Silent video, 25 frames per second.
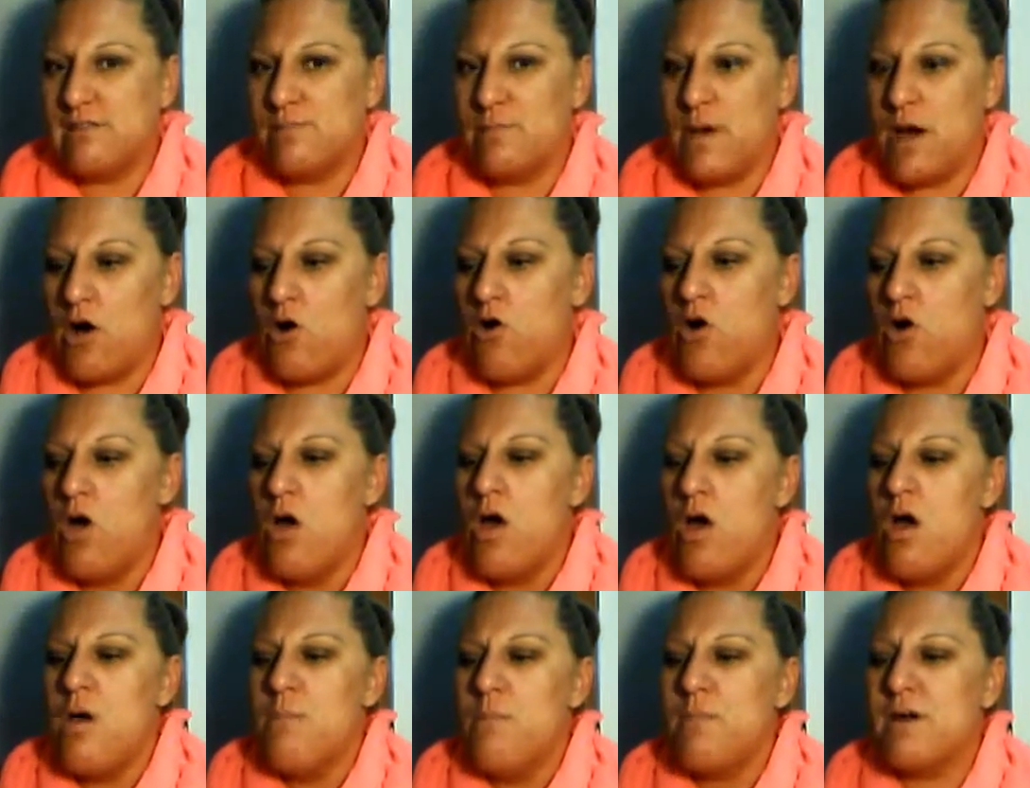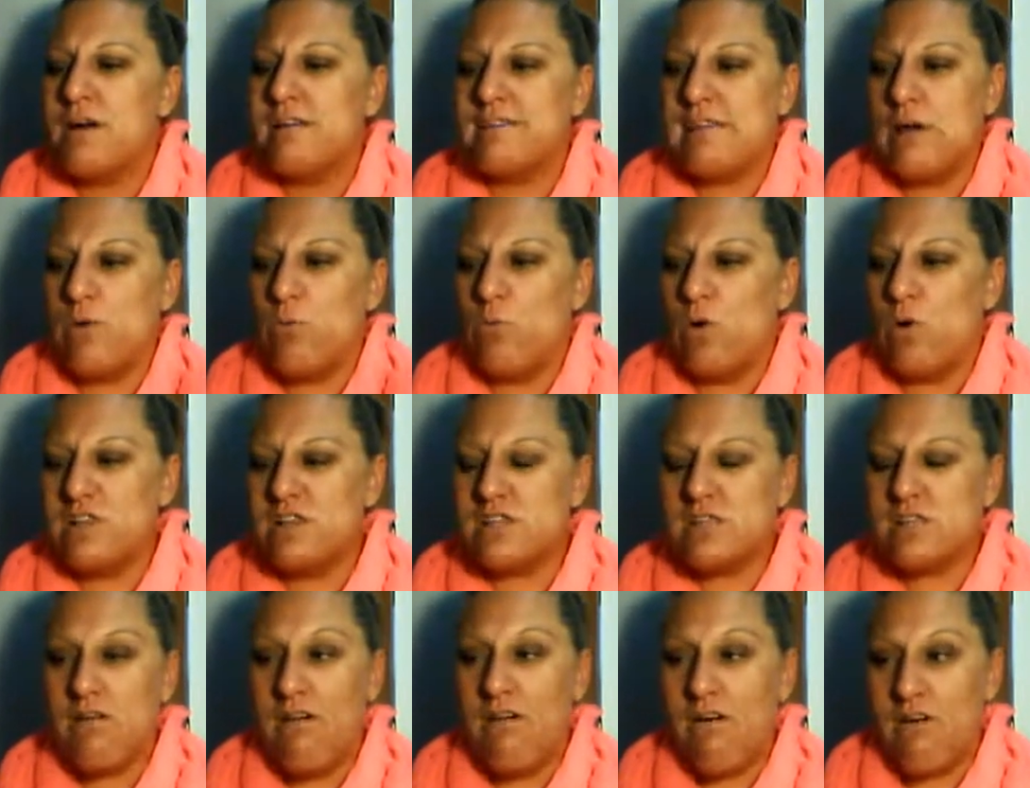smell because I
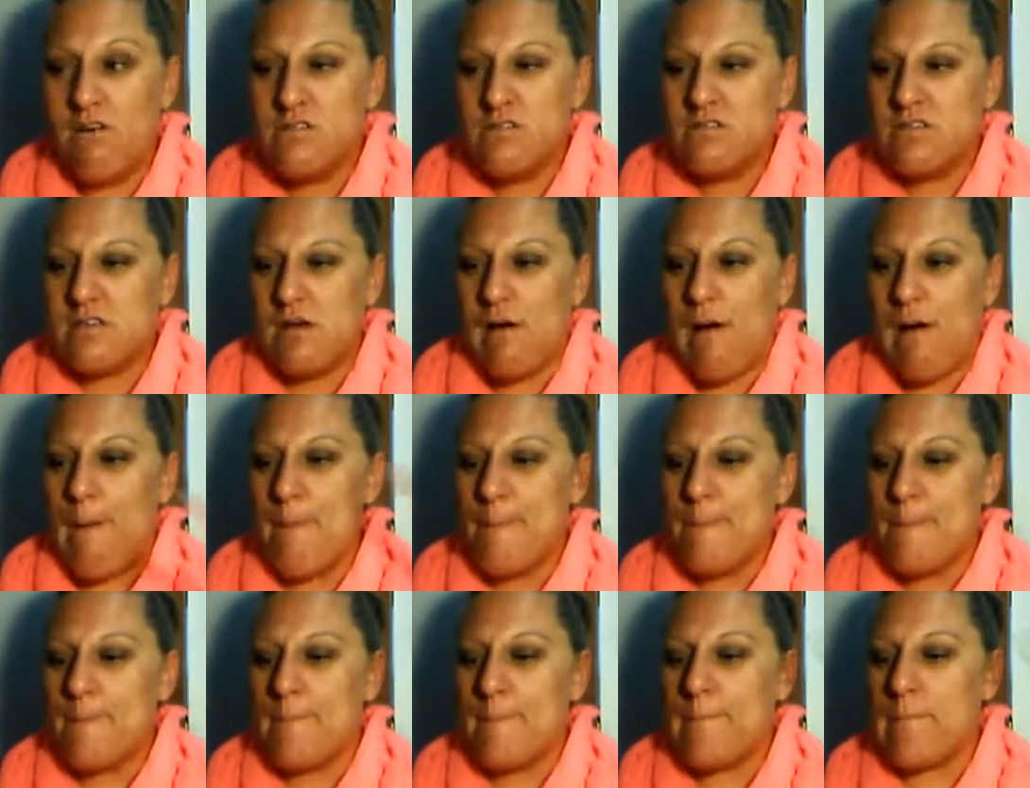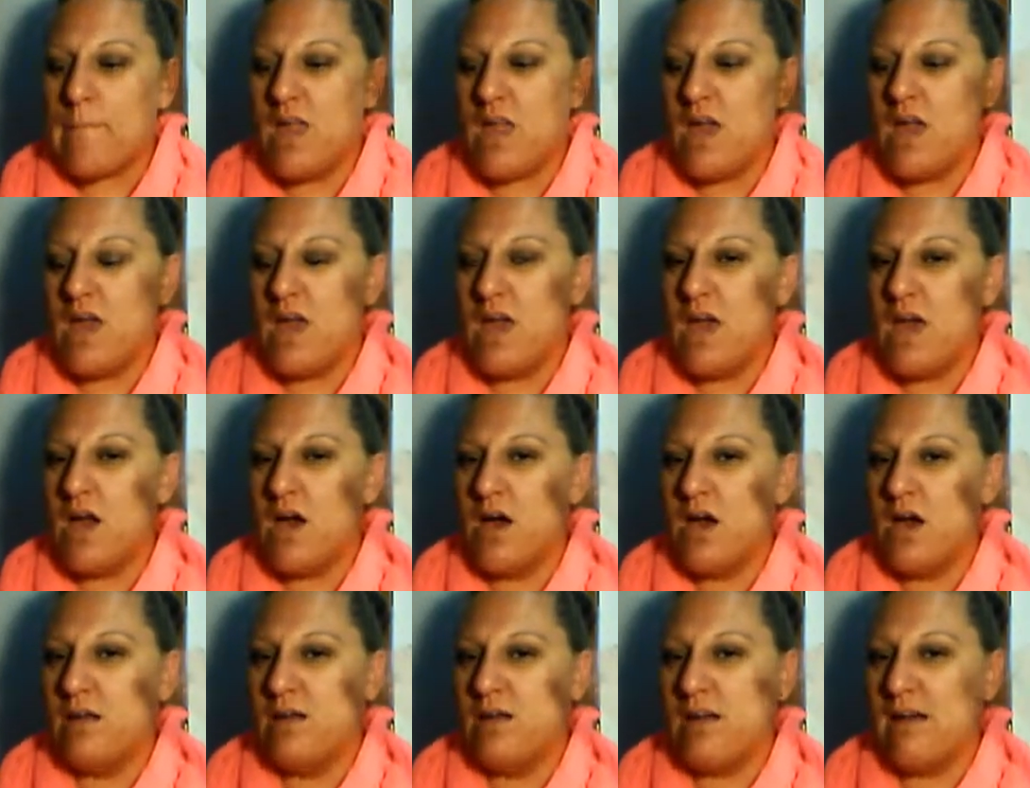went to Ulta
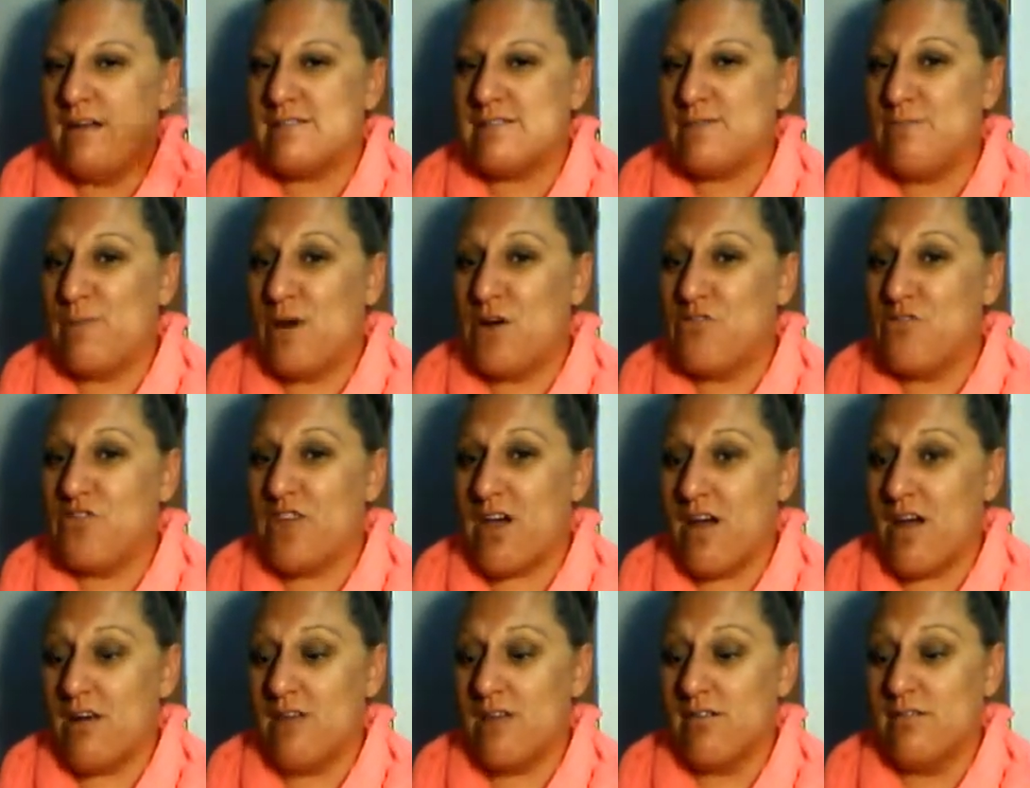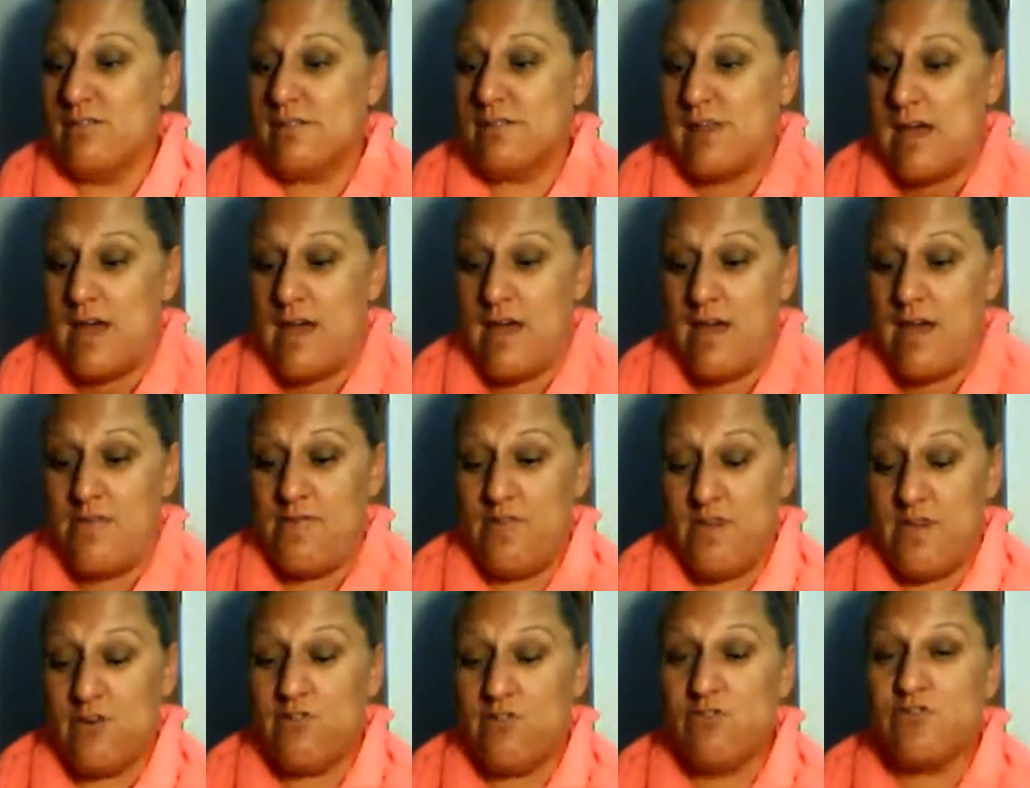and I smelled theirs,
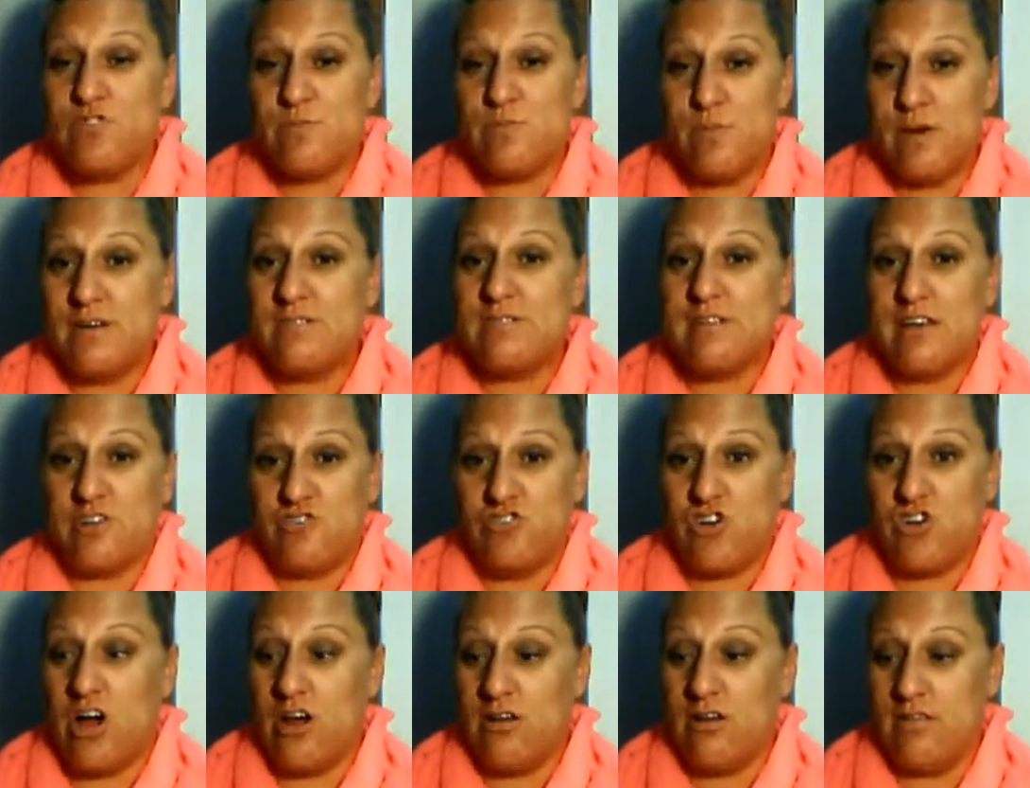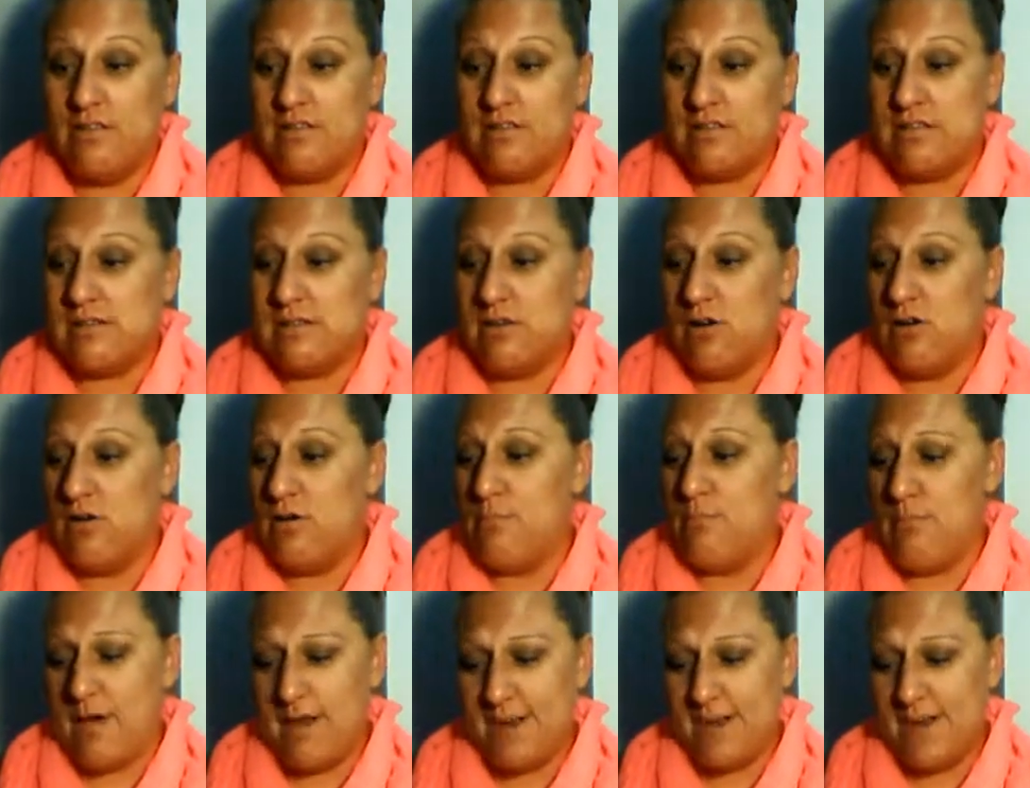and theirs smells like chocolate still,
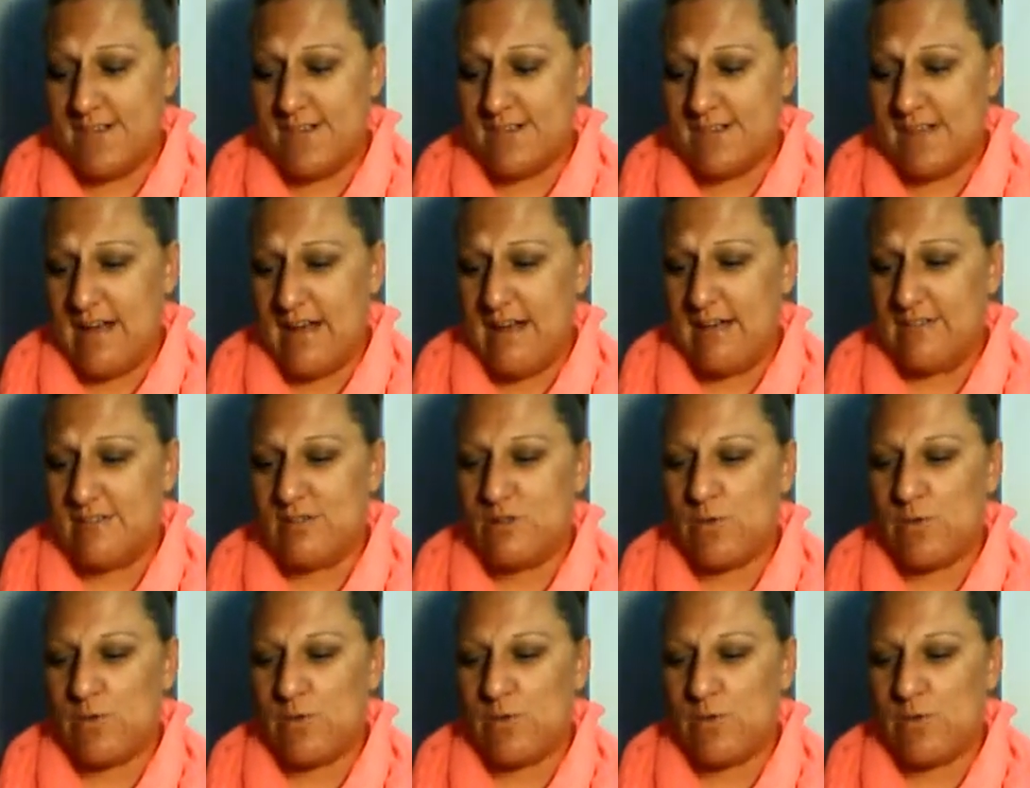and mine does not.